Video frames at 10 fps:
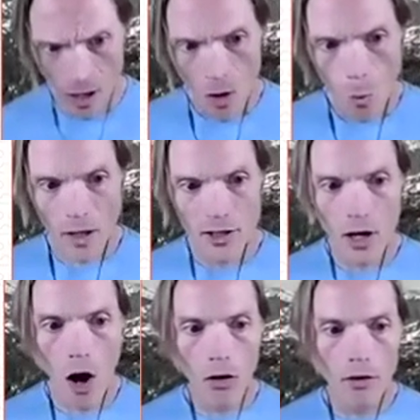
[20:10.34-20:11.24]
Once
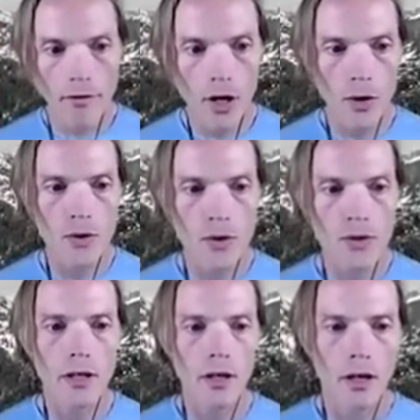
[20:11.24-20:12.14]
all of those
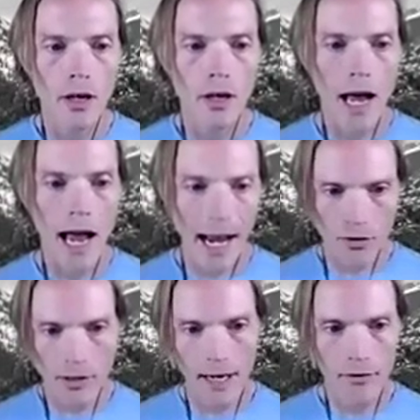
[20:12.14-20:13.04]
actually
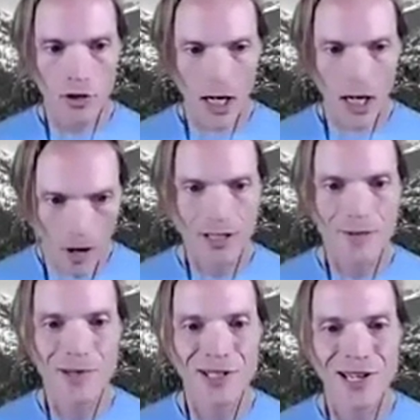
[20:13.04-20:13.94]
have checkboxes
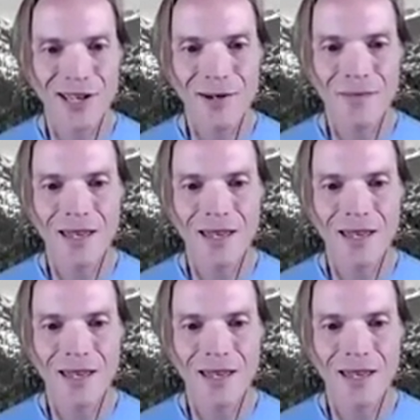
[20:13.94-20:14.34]
beside them,